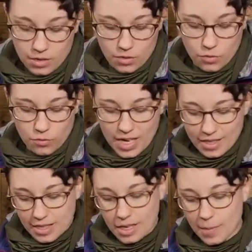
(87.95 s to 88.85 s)
The
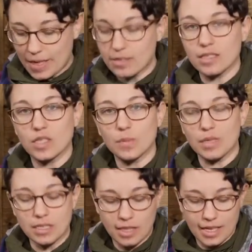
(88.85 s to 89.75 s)
great thing about these
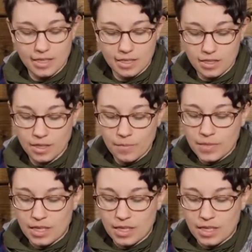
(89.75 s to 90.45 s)
speed laces